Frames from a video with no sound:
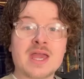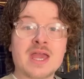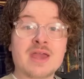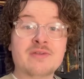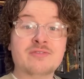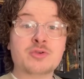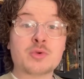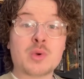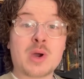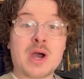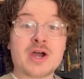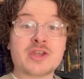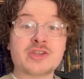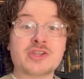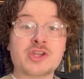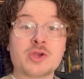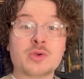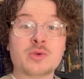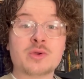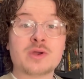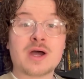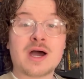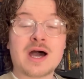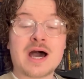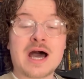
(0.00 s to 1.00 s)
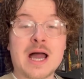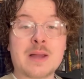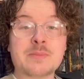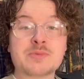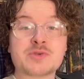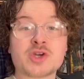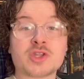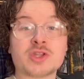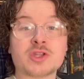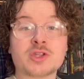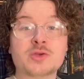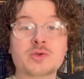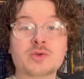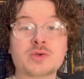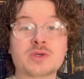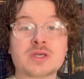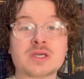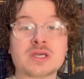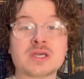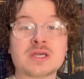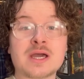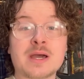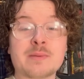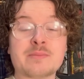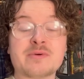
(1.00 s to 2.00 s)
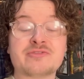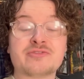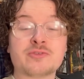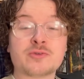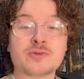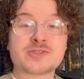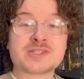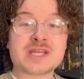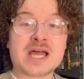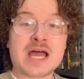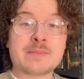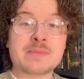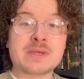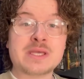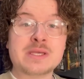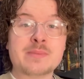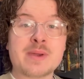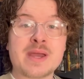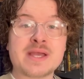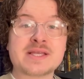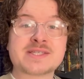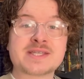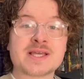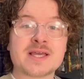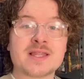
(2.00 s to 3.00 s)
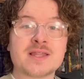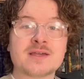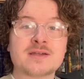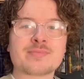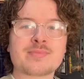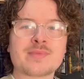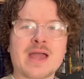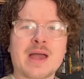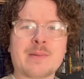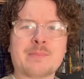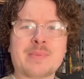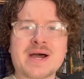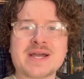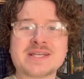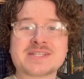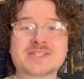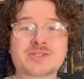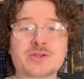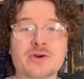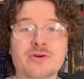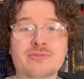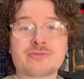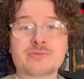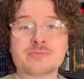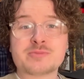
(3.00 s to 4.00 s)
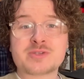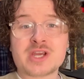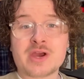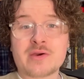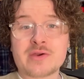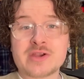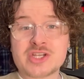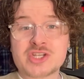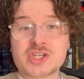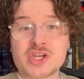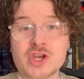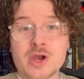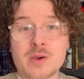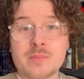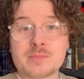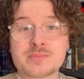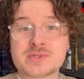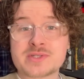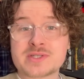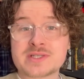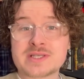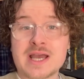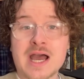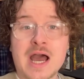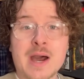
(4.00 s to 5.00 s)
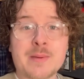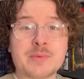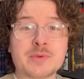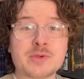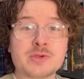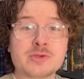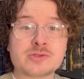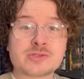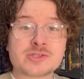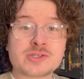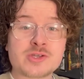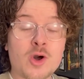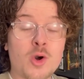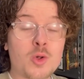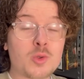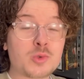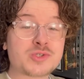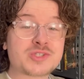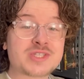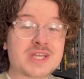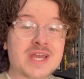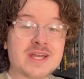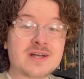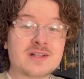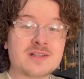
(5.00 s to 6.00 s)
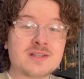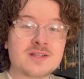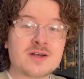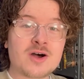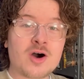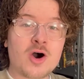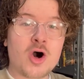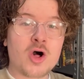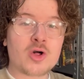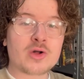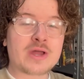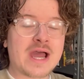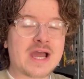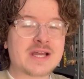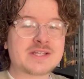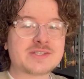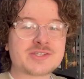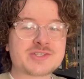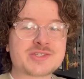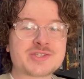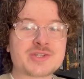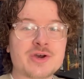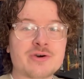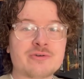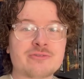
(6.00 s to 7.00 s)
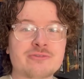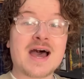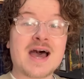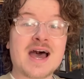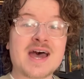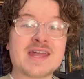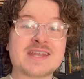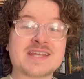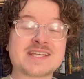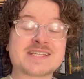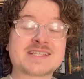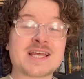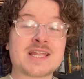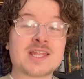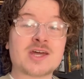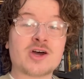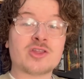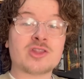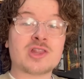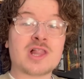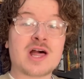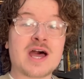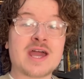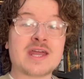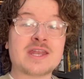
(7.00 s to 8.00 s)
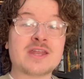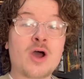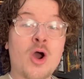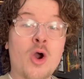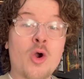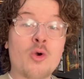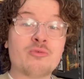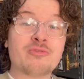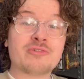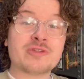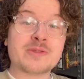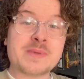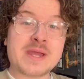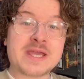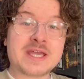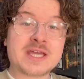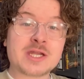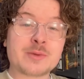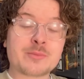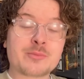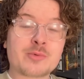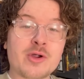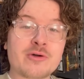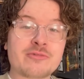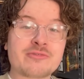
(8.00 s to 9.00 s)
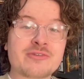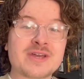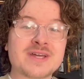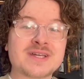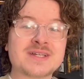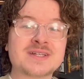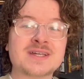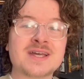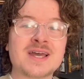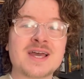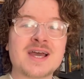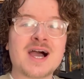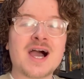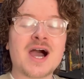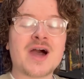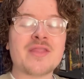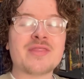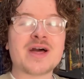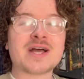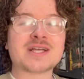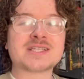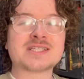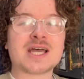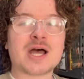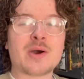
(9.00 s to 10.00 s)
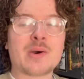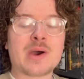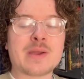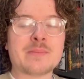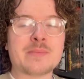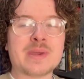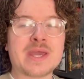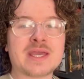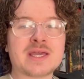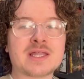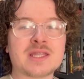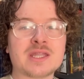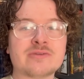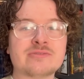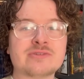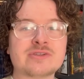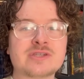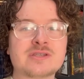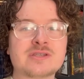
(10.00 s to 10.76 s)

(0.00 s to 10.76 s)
If you are new, I'm Jon Luc. I'm a full-time eBay seller. I buy stuff from charity shops, car boots, wholesale, all kinds of stuff, and I sell it online, hopefully making a profit, and that's how I make a living.